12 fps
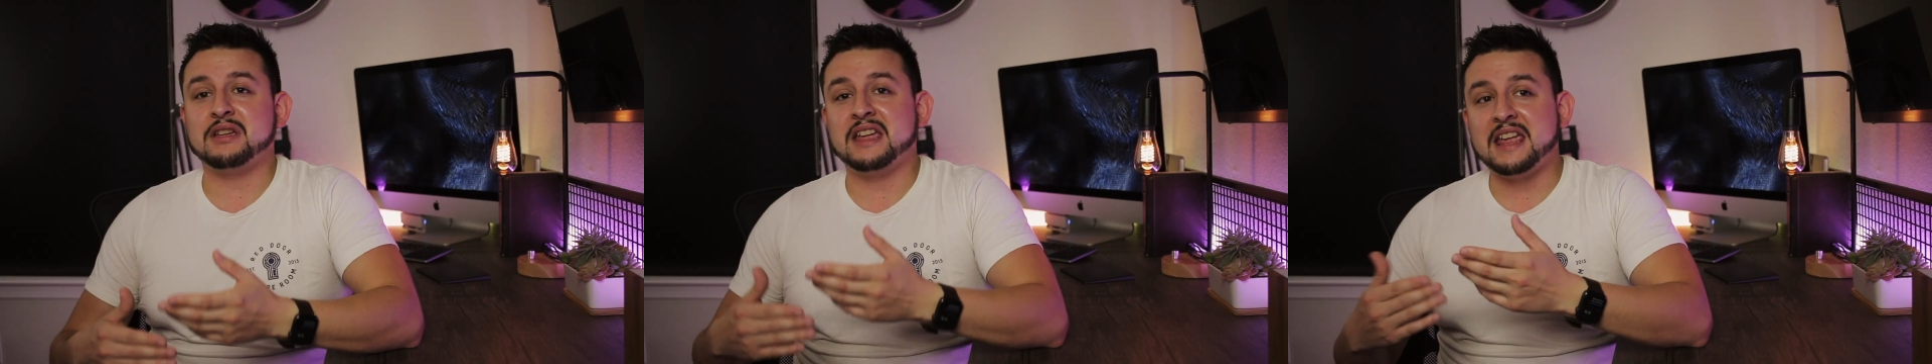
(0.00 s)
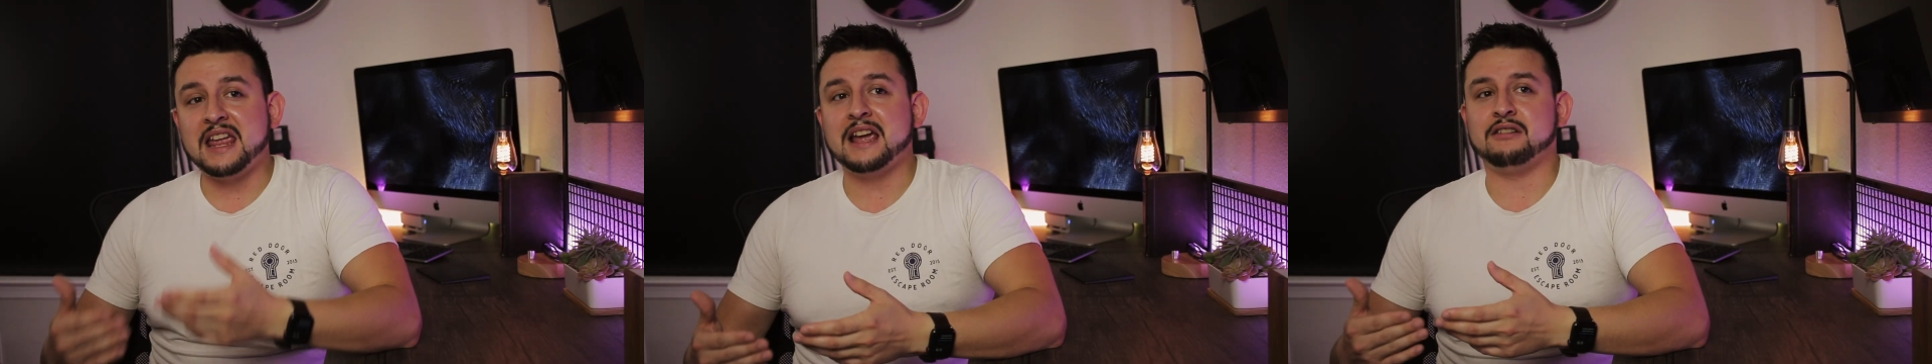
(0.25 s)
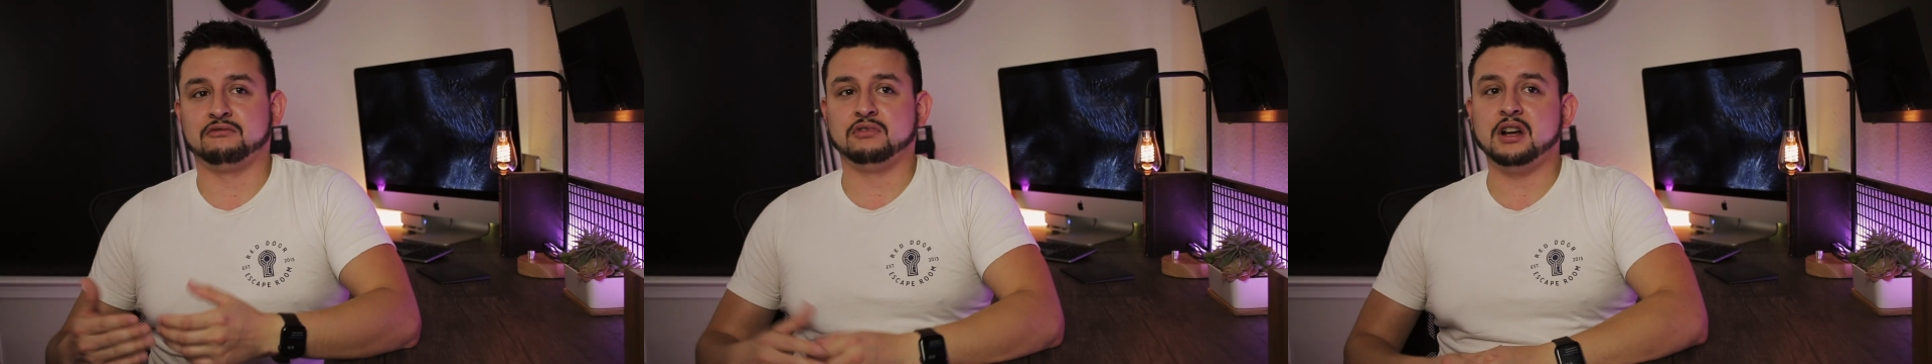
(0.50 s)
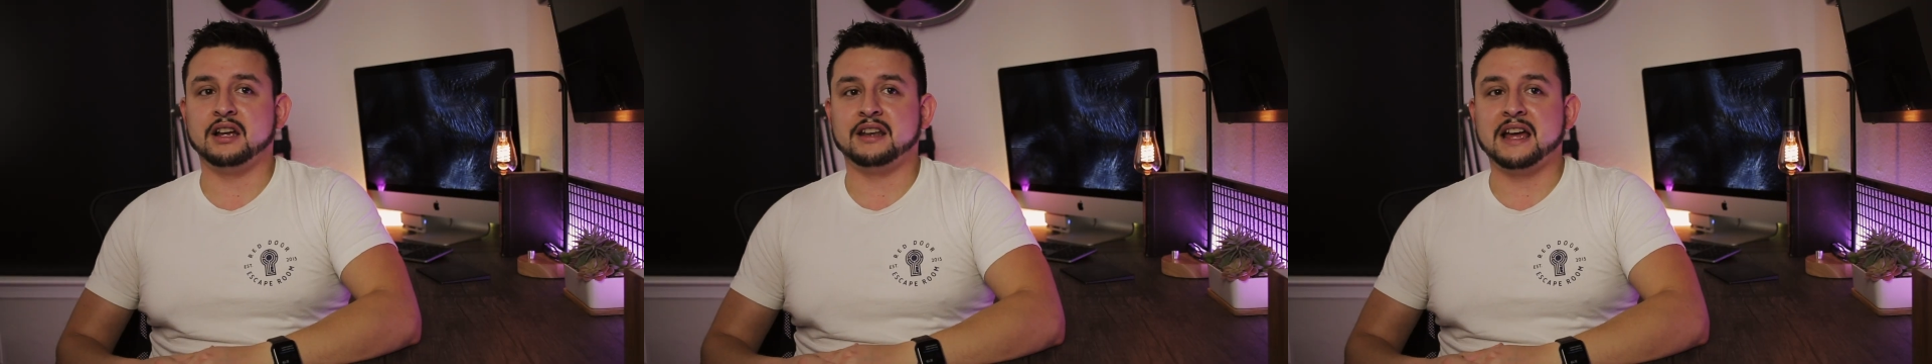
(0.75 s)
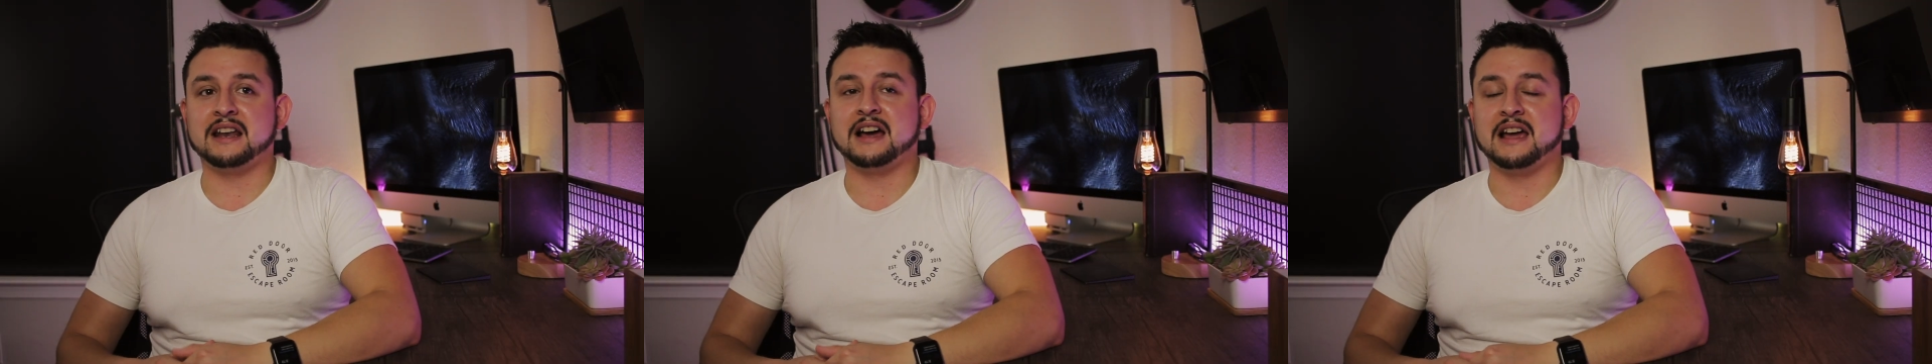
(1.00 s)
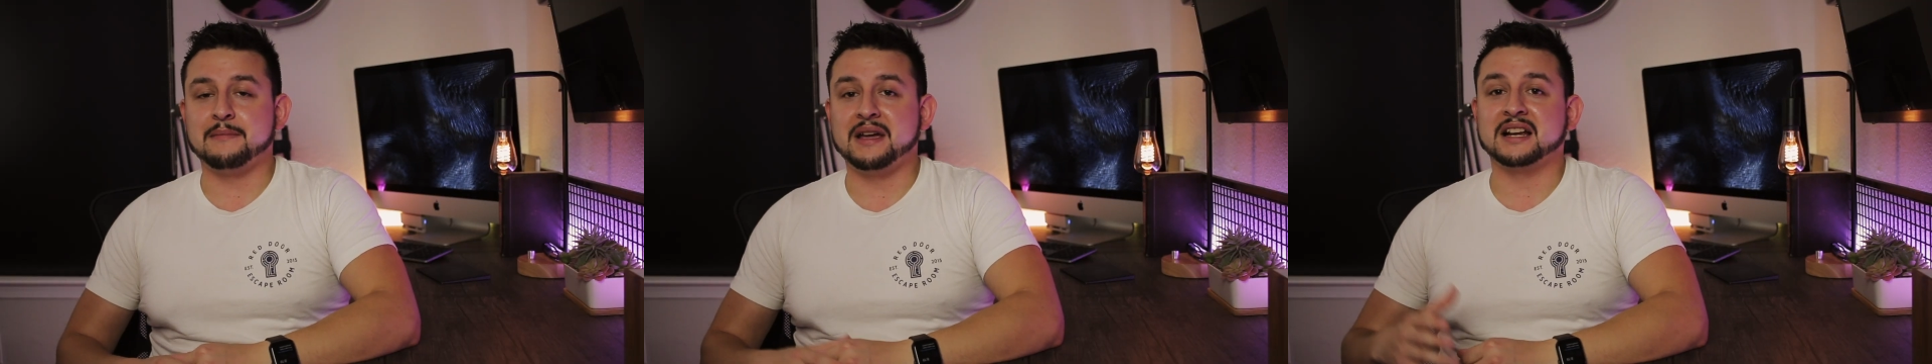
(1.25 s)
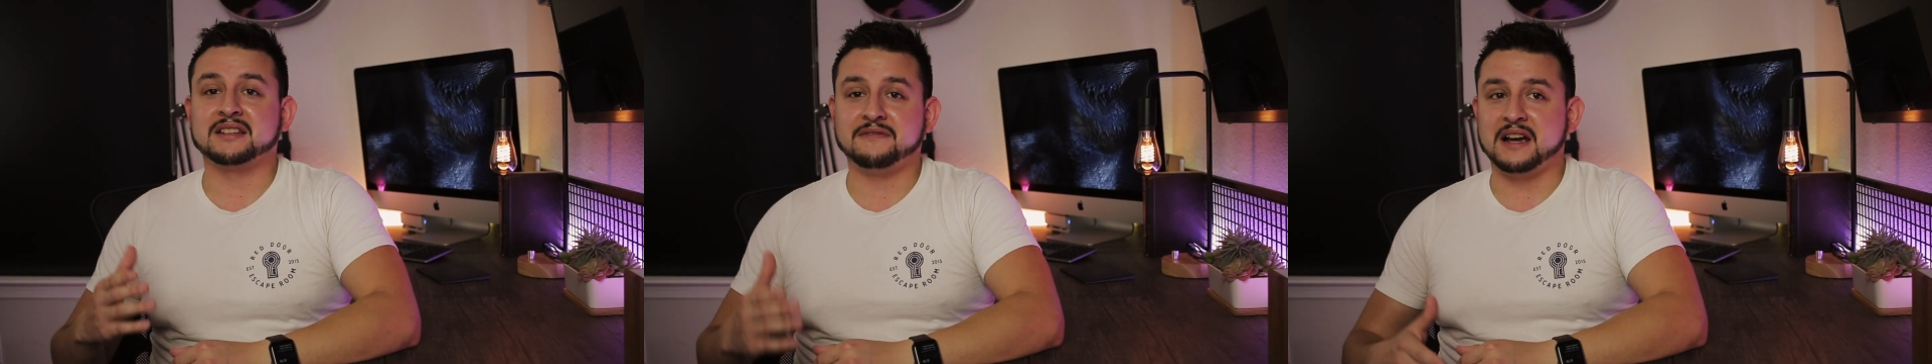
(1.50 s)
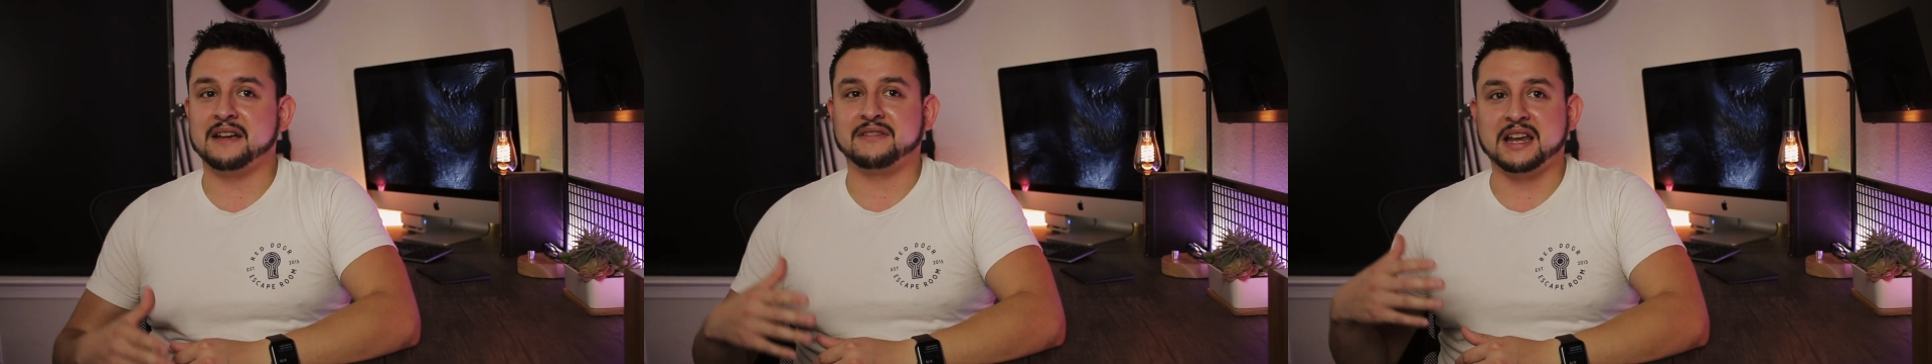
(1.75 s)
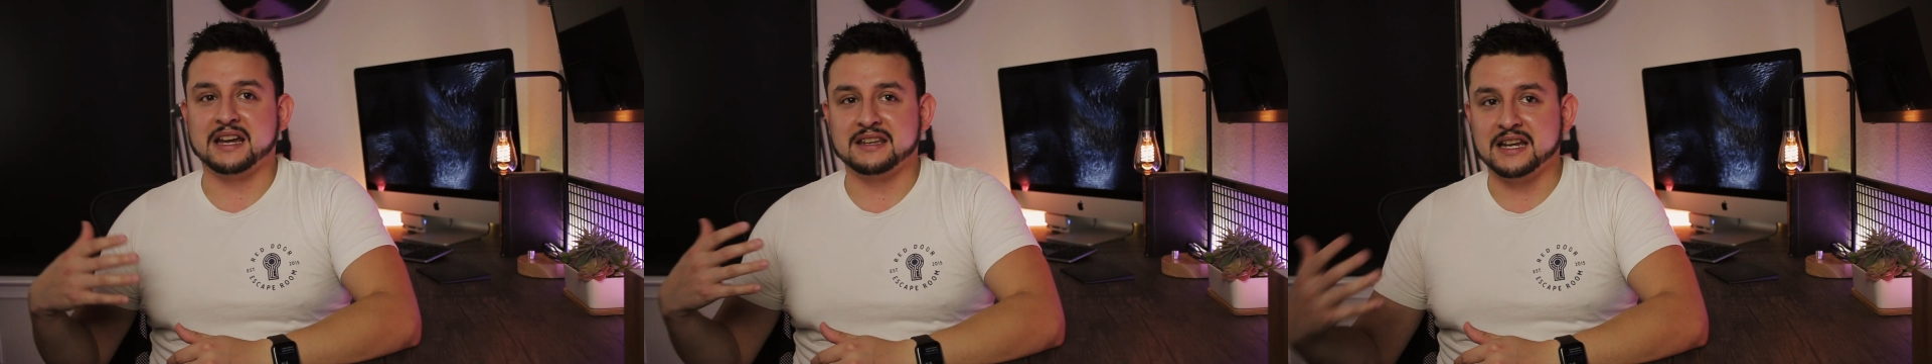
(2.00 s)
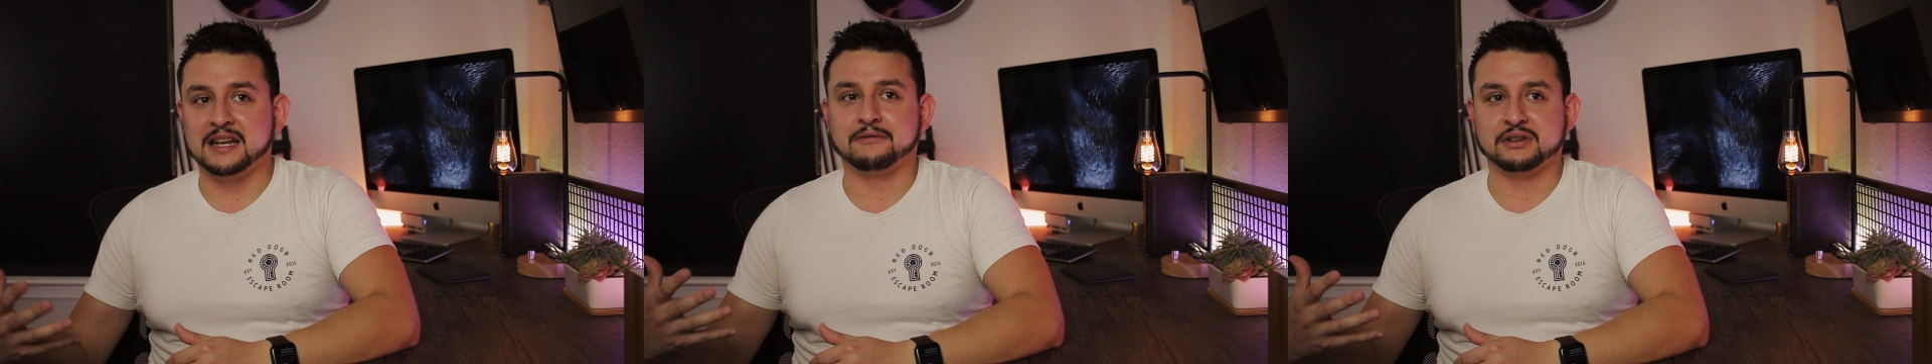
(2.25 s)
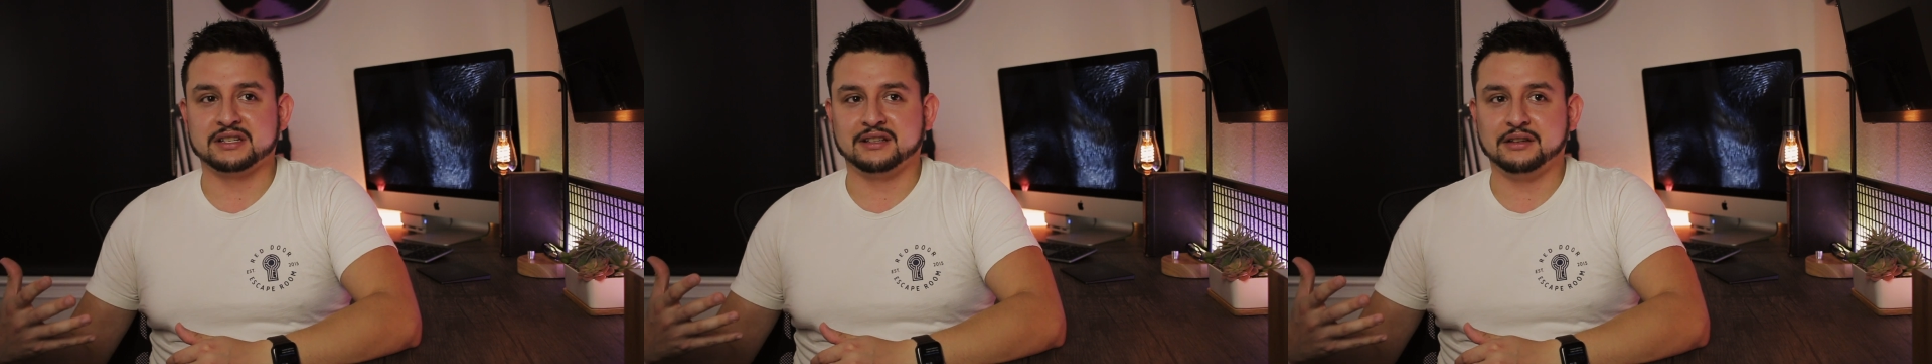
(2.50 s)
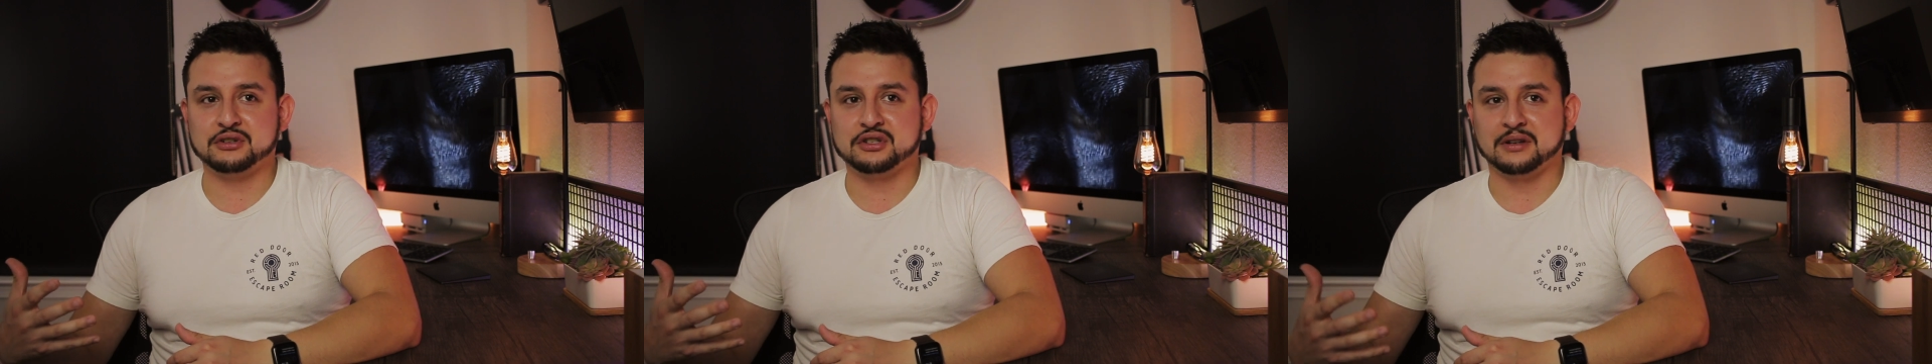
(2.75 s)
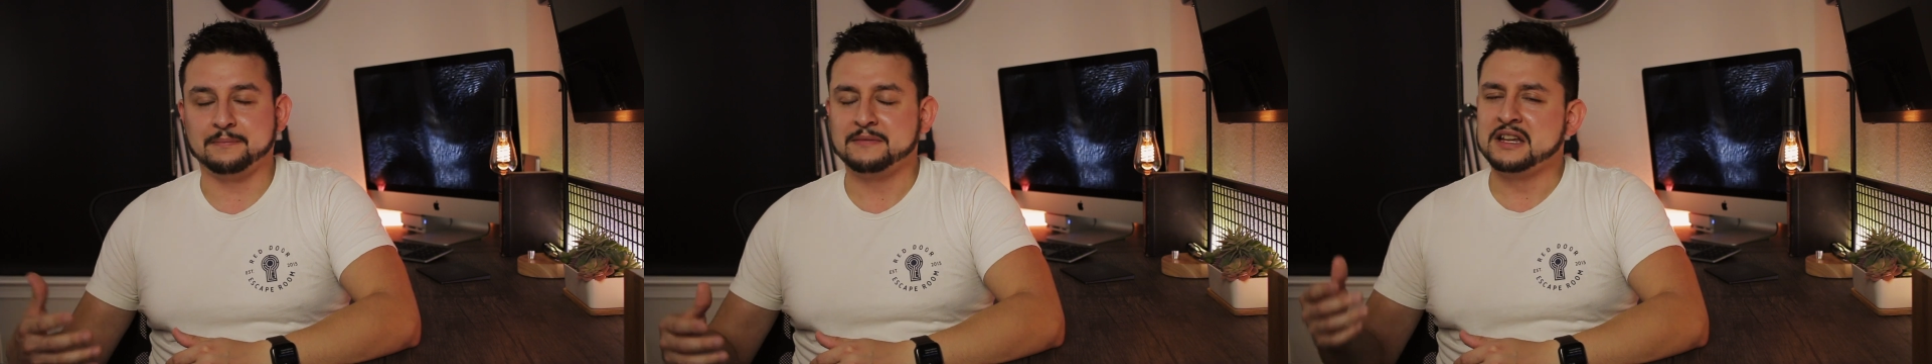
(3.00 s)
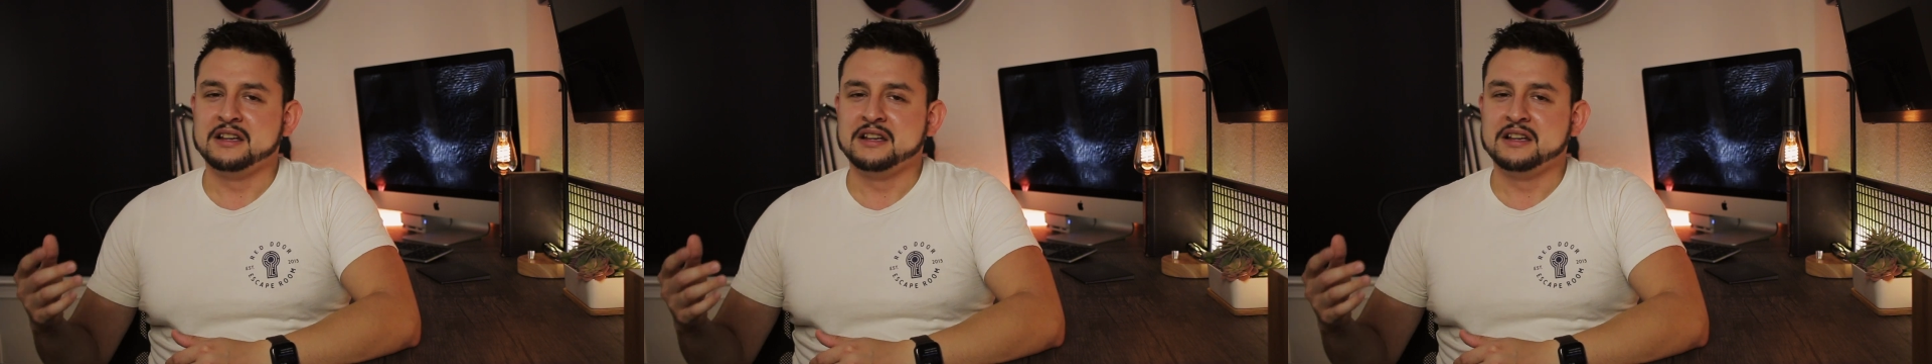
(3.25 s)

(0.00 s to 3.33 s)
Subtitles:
can't run at IMAX 5K native resolution.